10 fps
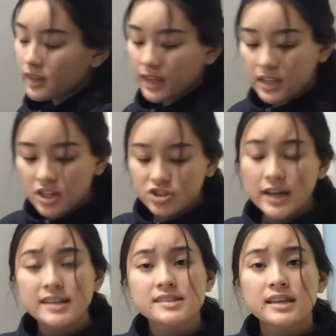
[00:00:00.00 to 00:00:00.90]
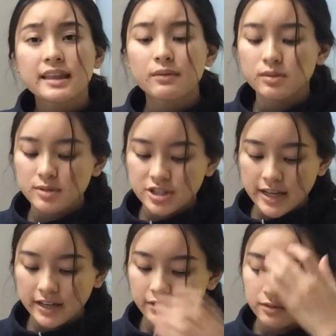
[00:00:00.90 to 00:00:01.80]
Can you try to sing that with Miss
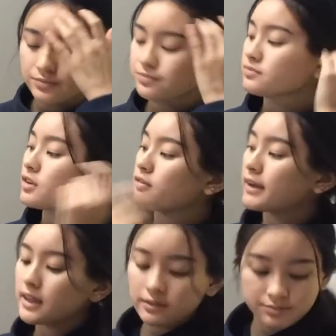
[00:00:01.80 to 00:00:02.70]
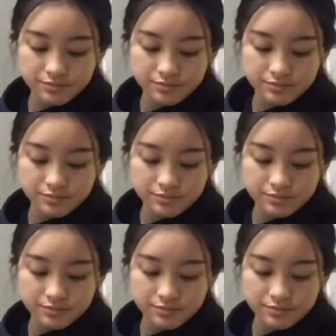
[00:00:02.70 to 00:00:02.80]
Shannon? Ready?